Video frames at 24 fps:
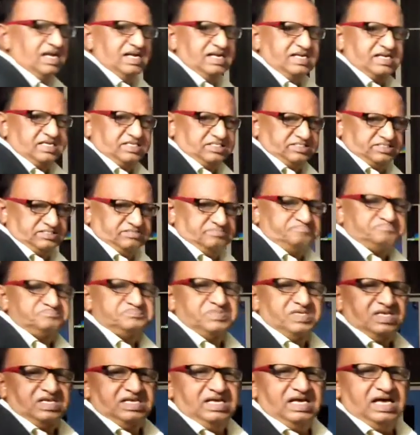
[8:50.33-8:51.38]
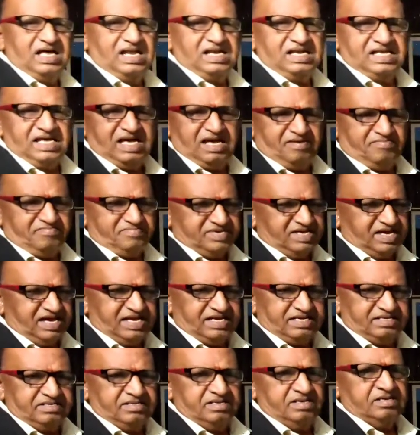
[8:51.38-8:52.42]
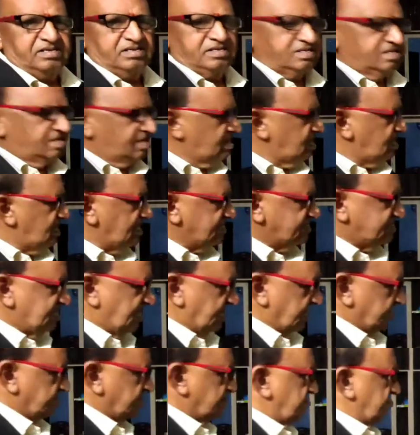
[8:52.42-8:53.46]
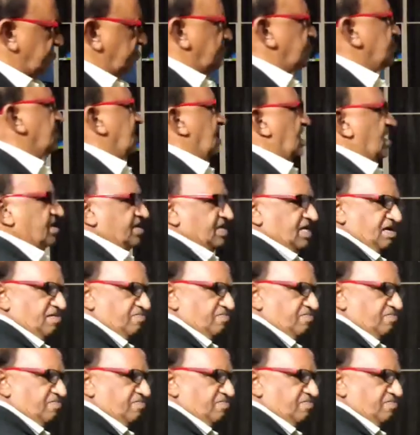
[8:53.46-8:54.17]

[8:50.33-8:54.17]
letters, L, M, N, like that, R, A,